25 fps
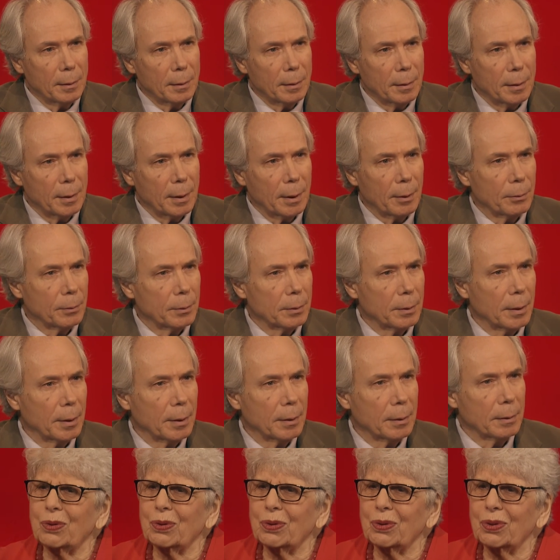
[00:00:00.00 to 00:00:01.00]
And I was
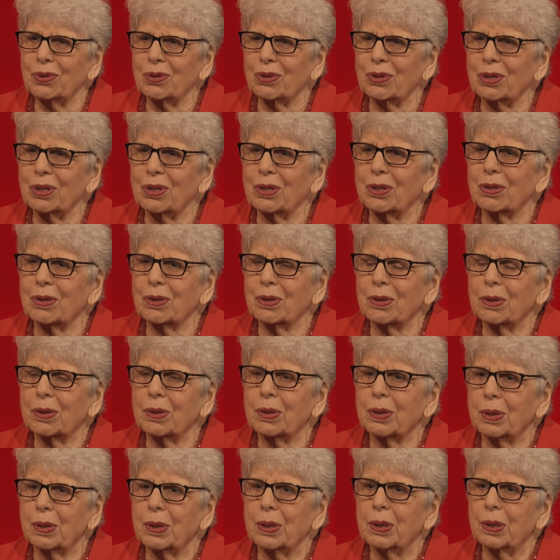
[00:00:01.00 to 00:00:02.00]
like, that's a really good
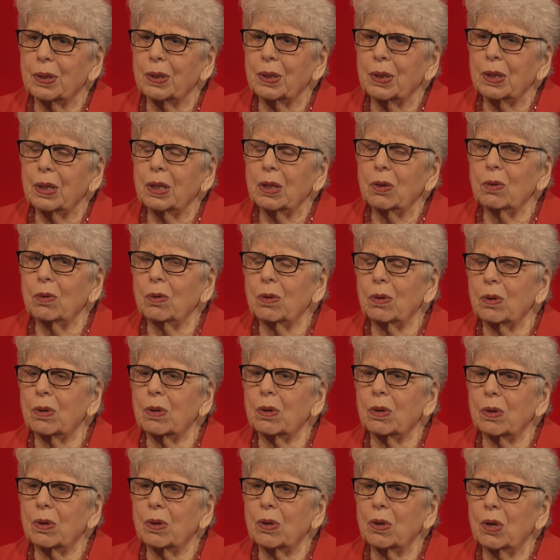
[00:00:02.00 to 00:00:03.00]
question, and I can't
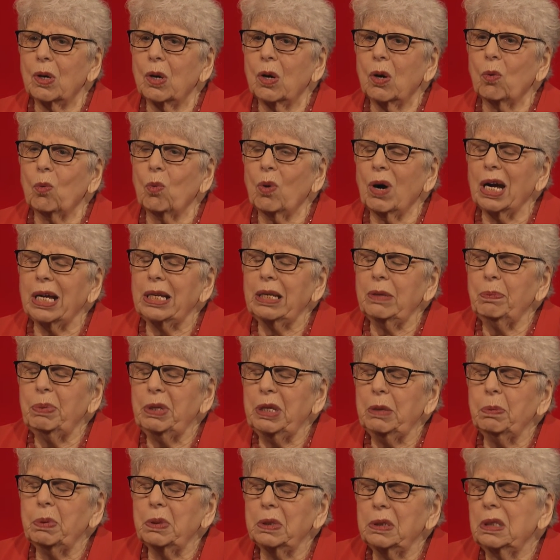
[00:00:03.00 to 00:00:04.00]
answer it. Why do
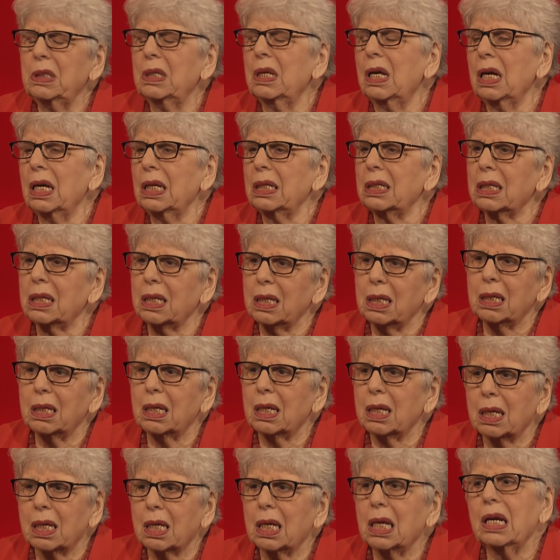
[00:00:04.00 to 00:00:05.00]
people not
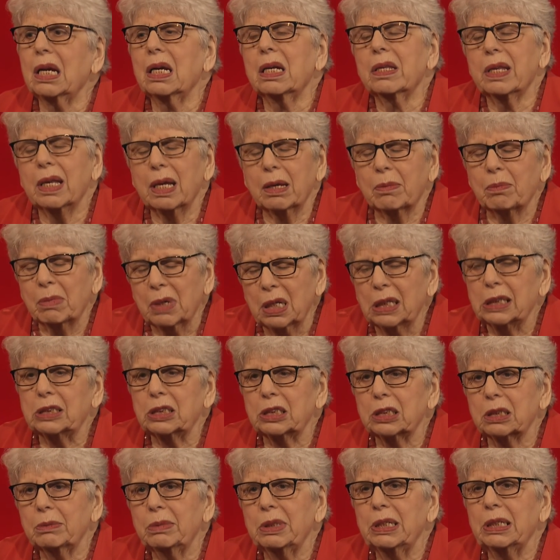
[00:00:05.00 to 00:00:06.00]
care that
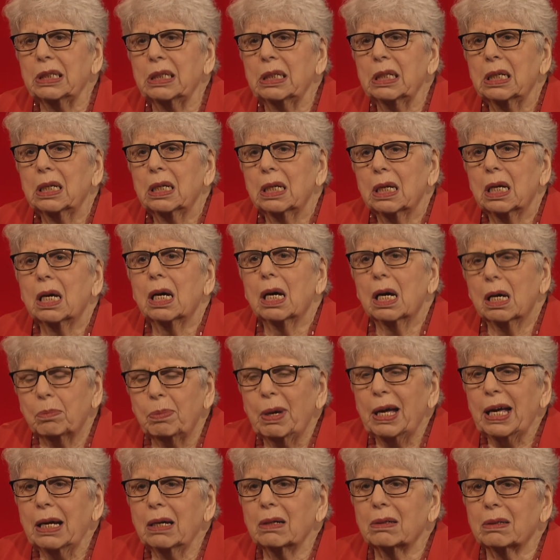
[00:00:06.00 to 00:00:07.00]
much, I mean,
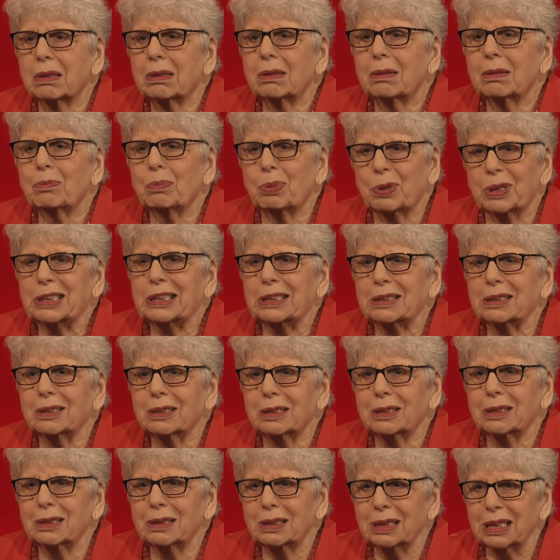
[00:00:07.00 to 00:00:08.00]
about
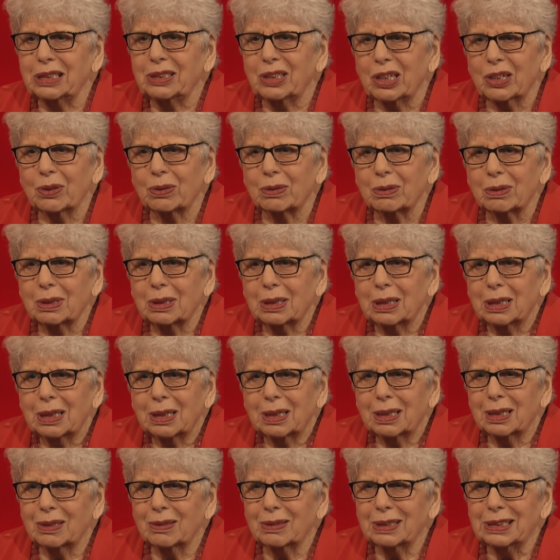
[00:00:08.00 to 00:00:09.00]
prisons? They don't.
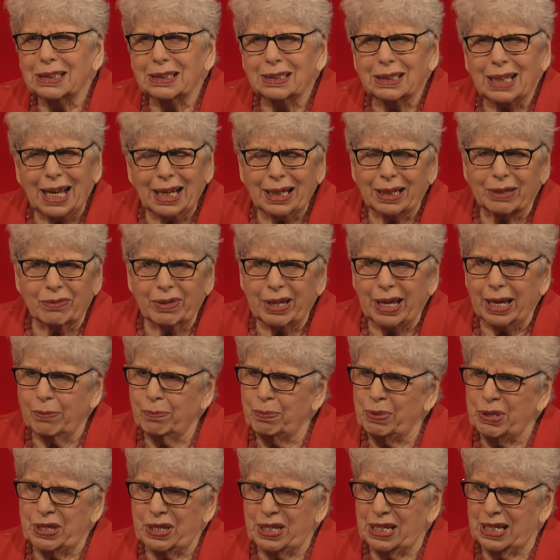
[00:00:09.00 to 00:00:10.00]
There is a lack of
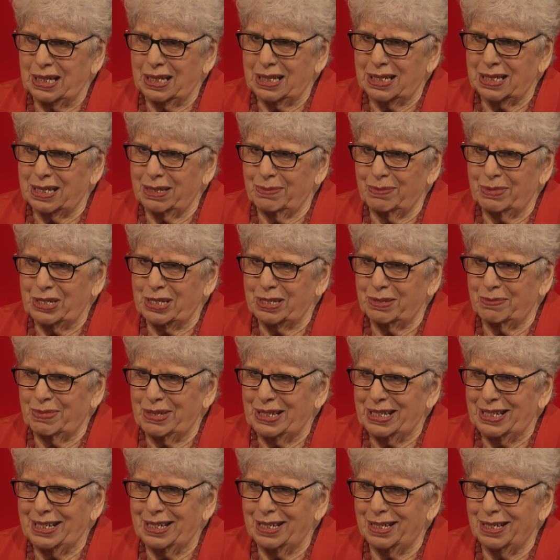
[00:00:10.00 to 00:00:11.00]
empathy, it seems to
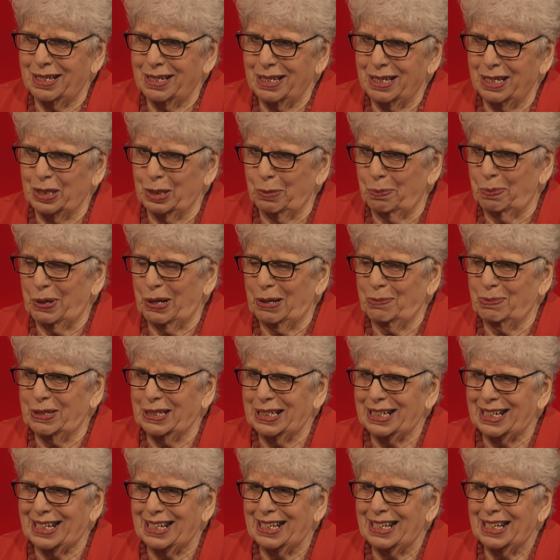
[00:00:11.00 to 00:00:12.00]
me, in the public. I
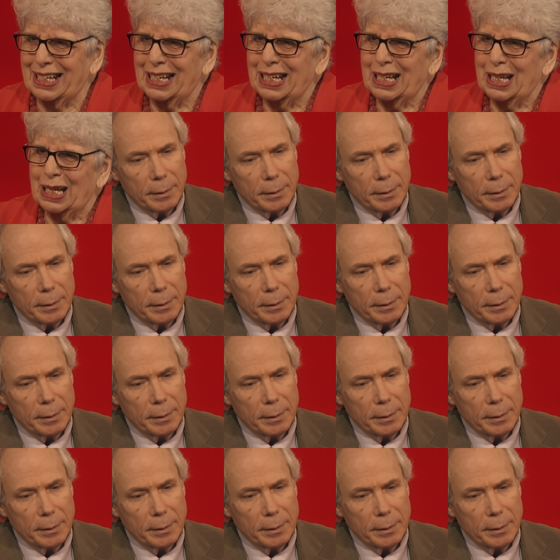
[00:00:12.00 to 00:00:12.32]
think that we have a